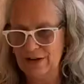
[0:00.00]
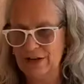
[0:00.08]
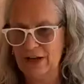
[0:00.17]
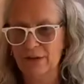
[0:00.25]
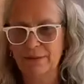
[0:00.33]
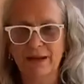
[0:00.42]

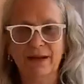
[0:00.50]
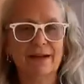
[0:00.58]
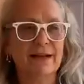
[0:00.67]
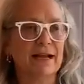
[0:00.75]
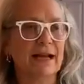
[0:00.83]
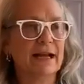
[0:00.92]
out
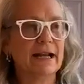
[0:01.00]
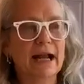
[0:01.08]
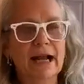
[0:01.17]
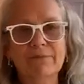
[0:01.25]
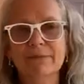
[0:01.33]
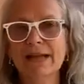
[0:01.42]
about, and
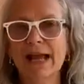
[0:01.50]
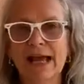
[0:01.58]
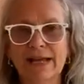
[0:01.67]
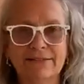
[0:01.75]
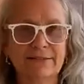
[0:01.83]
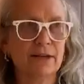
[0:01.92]
I've been
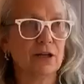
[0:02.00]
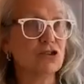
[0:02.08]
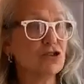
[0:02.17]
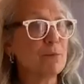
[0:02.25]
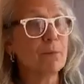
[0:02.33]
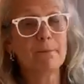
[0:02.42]
asked
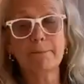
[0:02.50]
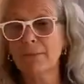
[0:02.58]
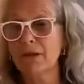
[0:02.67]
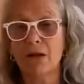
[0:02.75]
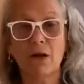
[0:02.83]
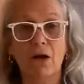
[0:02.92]

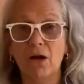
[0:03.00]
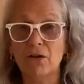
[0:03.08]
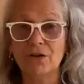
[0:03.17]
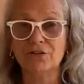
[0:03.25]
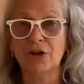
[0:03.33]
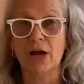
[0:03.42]

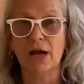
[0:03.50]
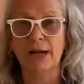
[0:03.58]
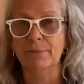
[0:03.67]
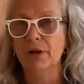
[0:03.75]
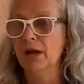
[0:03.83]
all the time.